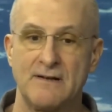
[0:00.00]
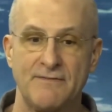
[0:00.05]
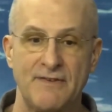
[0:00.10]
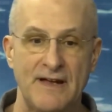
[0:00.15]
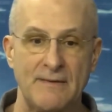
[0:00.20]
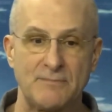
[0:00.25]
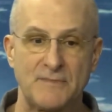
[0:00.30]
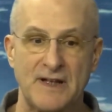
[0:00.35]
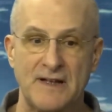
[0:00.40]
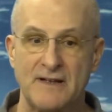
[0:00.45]
of
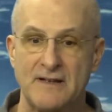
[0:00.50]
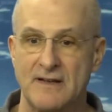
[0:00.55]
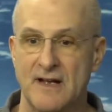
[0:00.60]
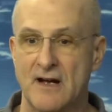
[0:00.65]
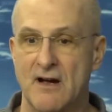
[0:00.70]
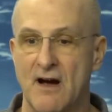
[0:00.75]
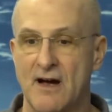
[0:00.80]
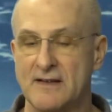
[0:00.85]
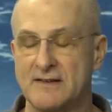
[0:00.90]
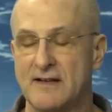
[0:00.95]
emptying the
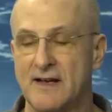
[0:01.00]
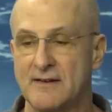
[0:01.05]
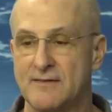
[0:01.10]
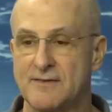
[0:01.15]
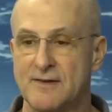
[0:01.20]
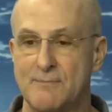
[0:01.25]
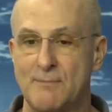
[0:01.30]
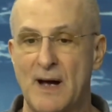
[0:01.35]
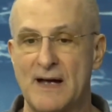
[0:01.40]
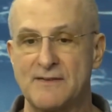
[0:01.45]

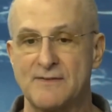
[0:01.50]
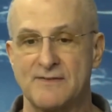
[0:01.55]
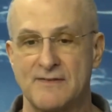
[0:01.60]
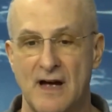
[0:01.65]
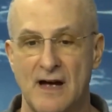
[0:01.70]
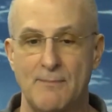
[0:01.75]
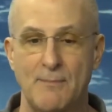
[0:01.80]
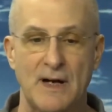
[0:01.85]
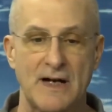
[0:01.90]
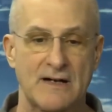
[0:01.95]
contents of my
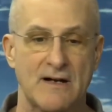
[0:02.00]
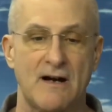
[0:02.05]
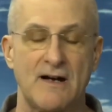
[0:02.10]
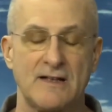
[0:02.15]
stomach